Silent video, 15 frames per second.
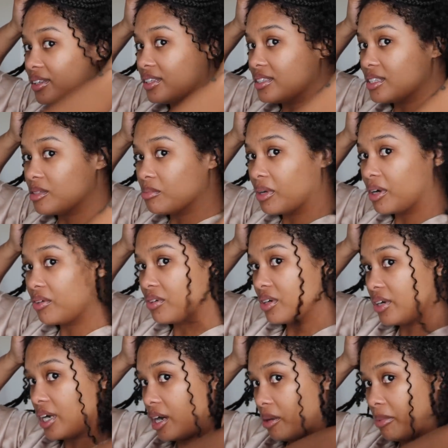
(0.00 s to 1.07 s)
This is my
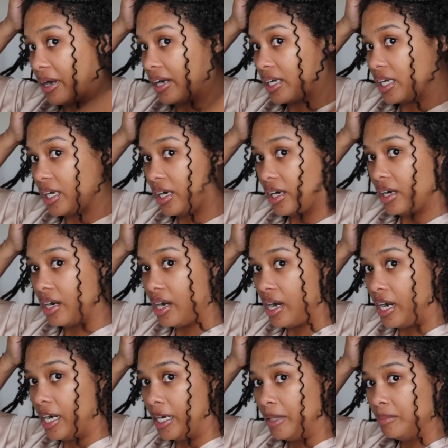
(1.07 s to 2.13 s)
real hair back here.
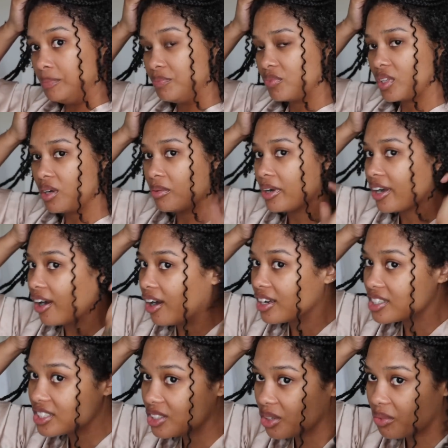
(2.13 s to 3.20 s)
Um, oh my
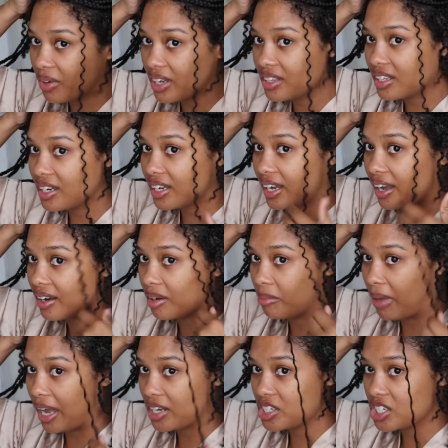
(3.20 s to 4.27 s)
gosh, the way that it kind of
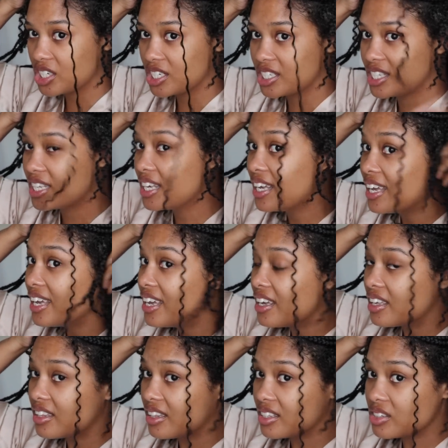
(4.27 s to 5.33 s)
matches
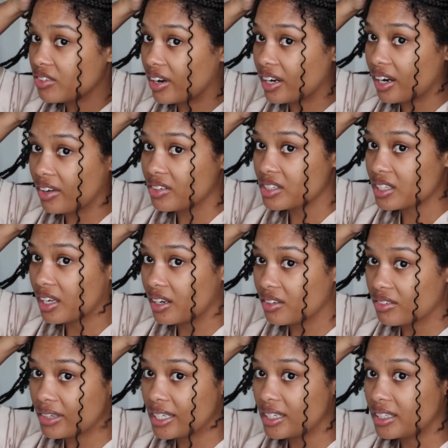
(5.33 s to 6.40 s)
this right now is kind of
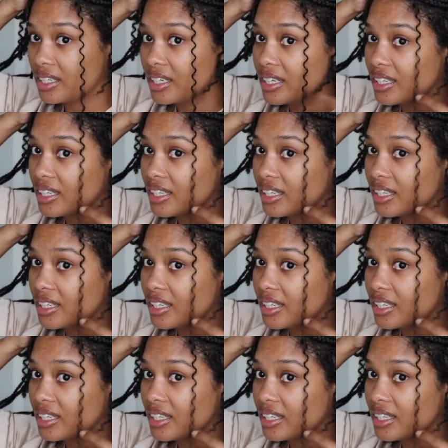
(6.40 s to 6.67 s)
weird.